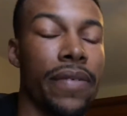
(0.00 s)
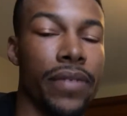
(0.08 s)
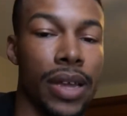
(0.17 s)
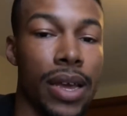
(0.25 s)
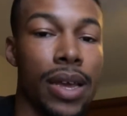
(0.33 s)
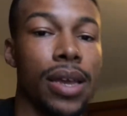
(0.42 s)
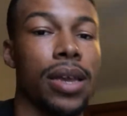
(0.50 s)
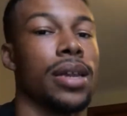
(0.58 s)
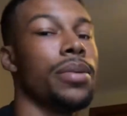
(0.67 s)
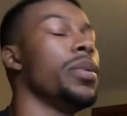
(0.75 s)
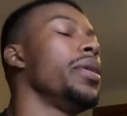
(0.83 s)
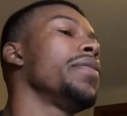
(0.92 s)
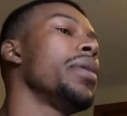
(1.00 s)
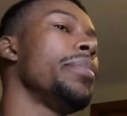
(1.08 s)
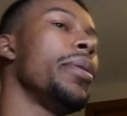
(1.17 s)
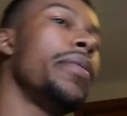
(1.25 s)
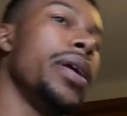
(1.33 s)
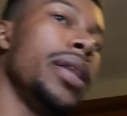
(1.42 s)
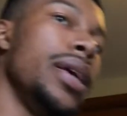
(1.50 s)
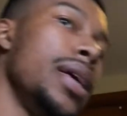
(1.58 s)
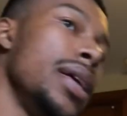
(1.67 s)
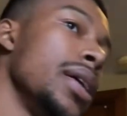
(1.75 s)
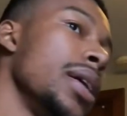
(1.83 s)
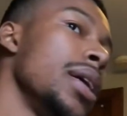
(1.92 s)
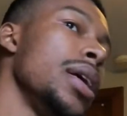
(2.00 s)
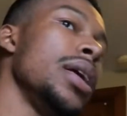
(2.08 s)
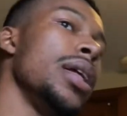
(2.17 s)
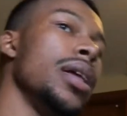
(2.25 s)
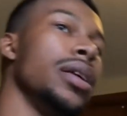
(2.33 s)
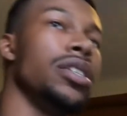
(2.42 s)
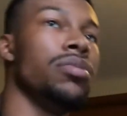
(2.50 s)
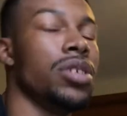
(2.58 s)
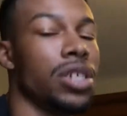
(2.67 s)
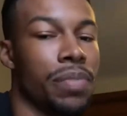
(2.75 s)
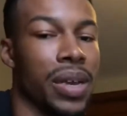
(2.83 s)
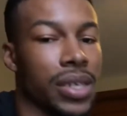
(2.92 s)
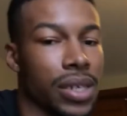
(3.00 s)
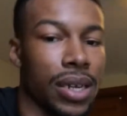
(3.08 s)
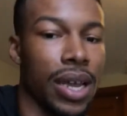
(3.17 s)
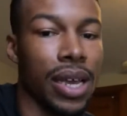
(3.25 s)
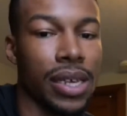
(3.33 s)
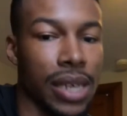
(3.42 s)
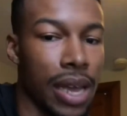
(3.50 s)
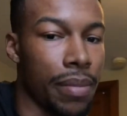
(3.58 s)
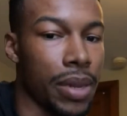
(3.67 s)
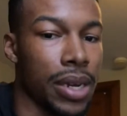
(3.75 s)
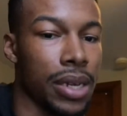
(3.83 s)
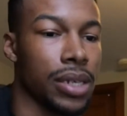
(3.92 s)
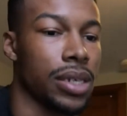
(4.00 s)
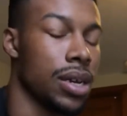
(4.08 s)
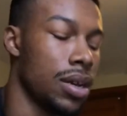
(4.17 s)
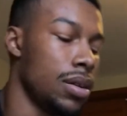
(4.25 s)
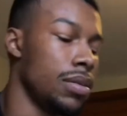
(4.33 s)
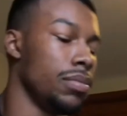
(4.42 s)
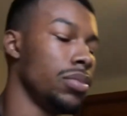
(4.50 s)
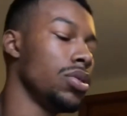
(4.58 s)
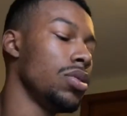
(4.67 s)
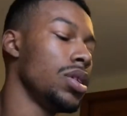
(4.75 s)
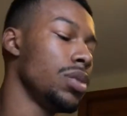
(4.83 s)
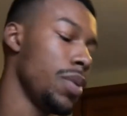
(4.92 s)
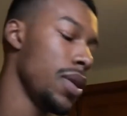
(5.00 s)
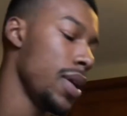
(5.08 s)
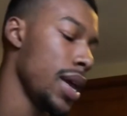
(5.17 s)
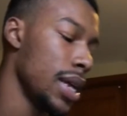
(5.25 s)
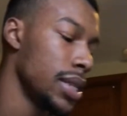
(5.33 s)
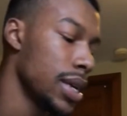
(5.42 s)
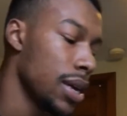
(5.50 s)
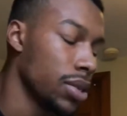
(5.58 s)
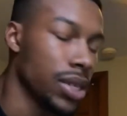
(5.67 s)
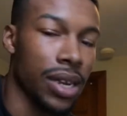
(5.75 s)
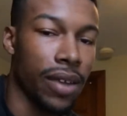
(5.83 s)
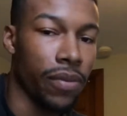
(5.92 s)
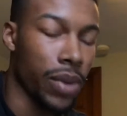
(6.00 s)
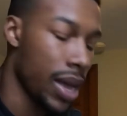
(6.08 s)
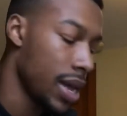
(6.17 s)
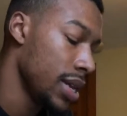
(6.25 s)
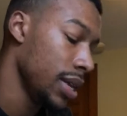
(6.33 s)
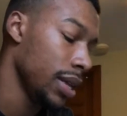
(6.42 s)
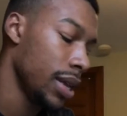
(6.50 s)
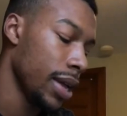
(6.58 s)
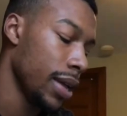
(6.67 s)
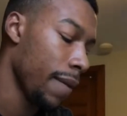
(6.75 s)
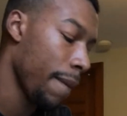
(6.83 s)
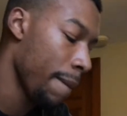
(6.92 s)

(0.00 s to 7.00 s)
leg, and then we lift up our right leg. She was just basically examining us. Told us to put our hands out, seeing if we had any like